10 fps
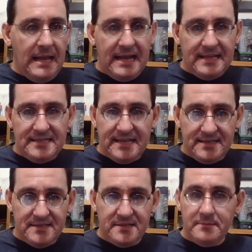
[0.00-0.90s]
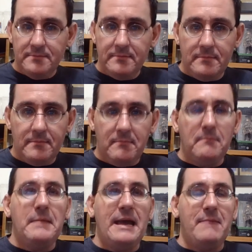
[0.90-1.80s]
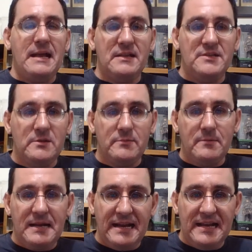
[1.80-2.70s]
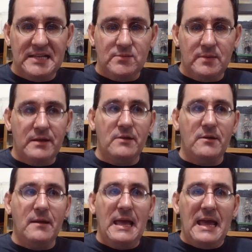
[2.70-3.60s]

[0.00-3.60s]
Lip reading: and sets Batman and Superman against one another.